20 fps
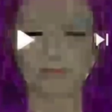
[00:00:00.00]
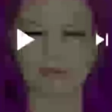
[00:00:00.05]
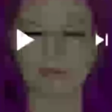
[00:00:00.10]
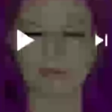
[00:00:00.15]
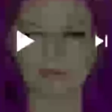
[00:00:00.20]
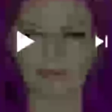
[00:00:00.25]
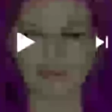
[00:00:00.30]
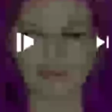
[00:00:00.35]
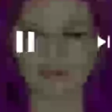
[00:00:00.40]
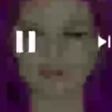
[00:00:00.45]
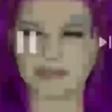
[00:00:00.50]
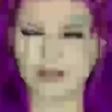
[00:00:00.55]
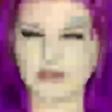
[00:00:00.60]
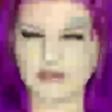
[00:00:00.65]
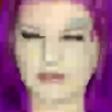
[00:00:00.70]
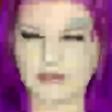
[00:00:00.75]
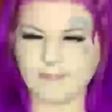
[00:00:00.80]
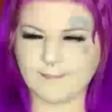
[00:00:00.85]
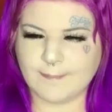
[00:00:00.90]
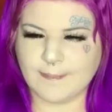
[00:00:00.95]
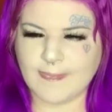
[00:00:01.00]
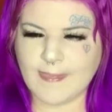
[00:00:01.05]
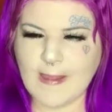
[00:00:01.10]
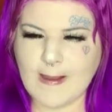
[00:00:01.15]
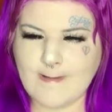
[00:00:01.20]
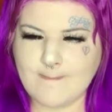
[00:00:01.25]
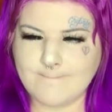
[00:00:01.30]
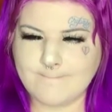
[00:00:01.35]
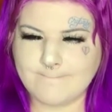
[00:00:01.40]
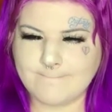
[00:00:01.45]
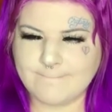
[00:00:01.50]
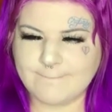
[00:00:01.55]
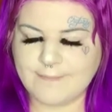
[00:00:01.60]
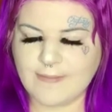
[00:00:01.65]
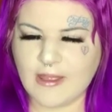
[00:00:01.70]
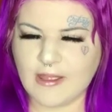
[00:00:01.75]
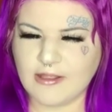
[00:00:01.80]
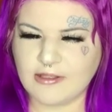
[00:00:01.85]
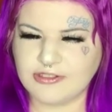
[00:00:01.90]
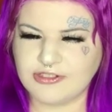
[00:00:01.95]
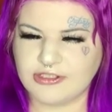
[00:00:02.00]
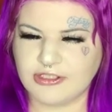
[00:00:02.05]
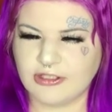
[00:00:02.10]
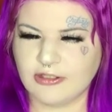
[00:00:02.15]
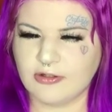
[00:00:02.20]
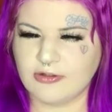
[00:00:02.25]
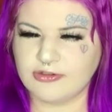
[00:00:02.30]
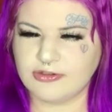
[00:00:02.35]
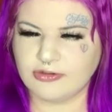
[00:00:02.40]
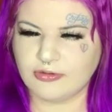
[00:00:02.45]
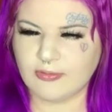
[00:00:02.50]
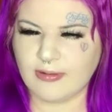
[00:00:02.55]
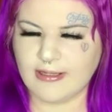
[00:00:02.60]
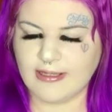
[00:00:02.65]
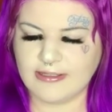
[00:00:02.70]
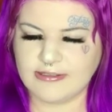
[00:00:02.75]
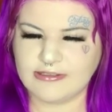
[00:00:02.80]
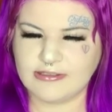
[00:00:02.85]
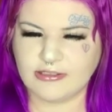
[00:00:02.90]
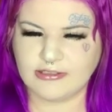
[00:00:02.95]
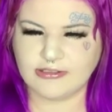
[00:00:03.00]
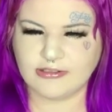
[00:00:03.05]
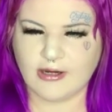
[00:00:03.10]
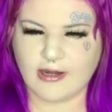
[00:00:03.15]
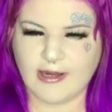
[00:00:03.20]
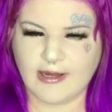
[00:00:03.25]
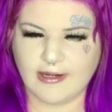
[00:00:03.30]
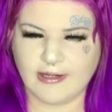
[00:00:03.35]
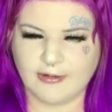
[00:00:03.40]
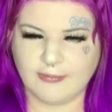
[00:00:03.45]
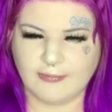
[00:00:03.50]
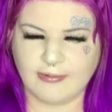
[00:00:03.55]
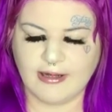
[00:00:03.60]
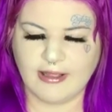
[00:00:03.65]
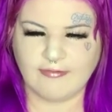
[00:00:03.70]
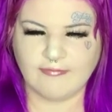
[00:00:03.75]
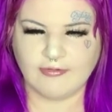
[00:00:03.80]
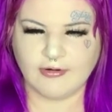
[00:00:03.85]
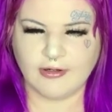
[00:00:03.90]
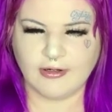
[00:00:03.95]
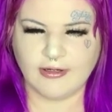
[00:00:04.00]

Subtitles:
Anyways, she goes away and starts crying or whatever,